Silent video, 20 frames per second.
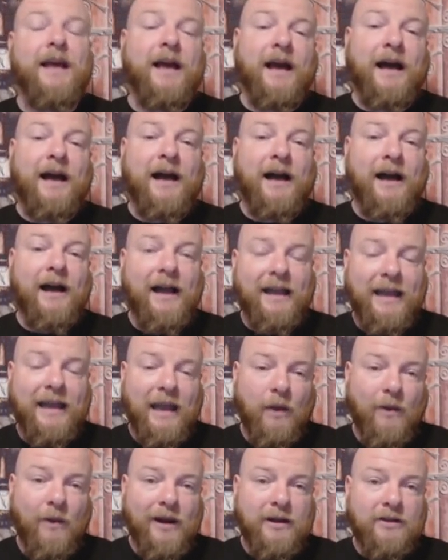Uh, I
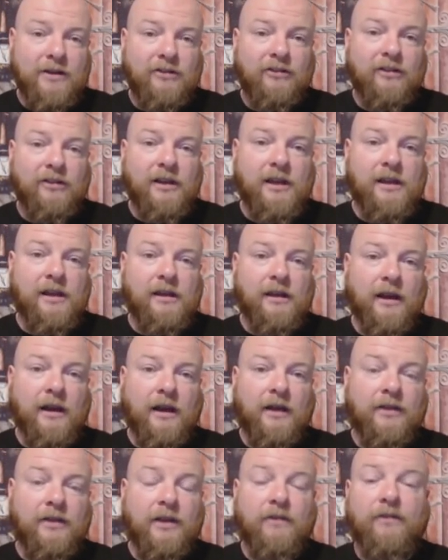can't wait to see
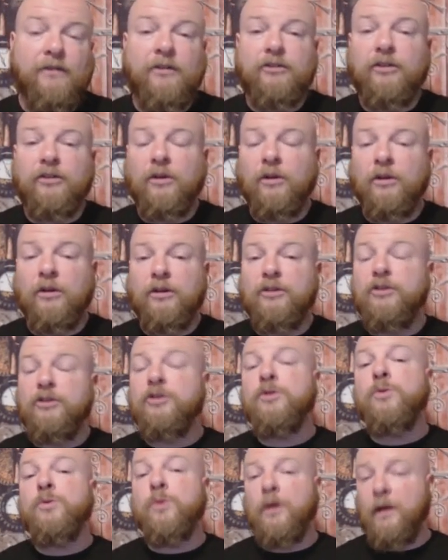uh, the official,
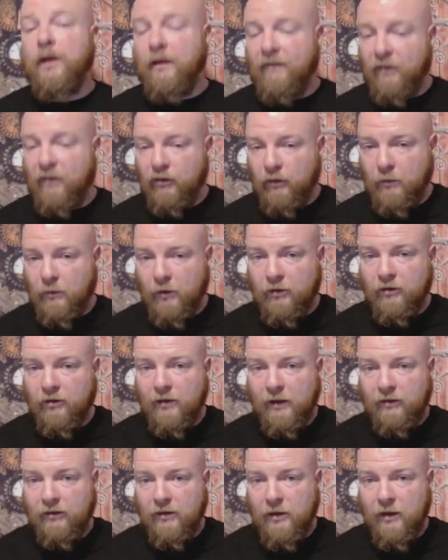new official
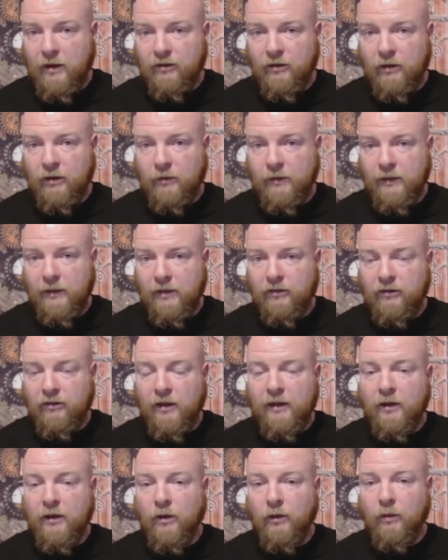merchandise that you guys are going to release. I
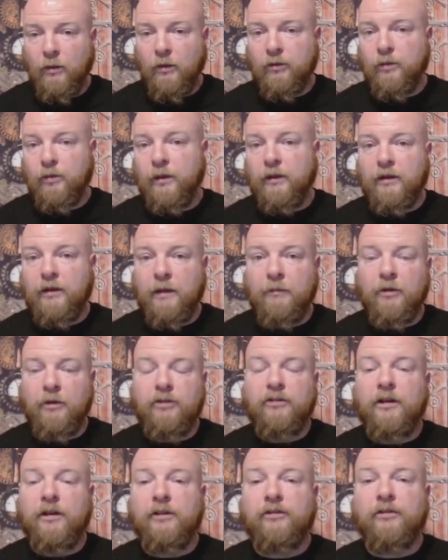know there was Wheel of Time
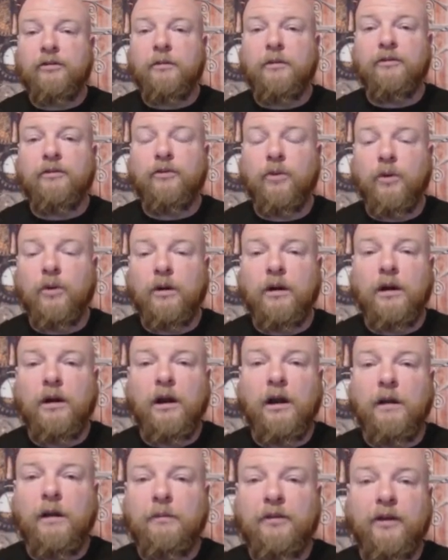merchandise from before,
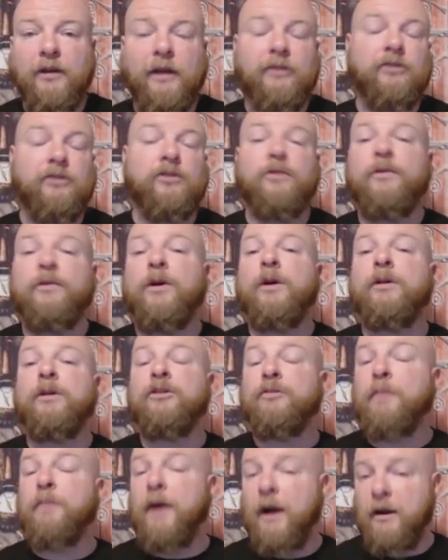uh, but the license have all
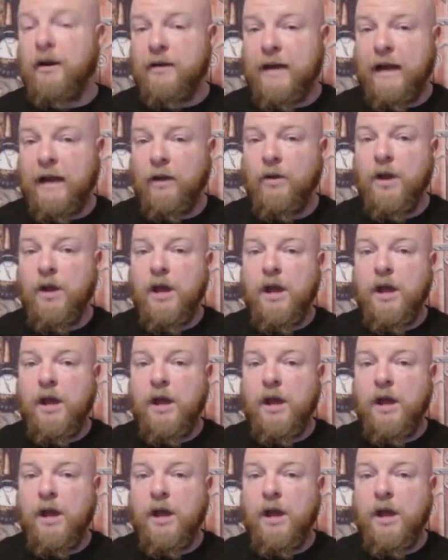expired now.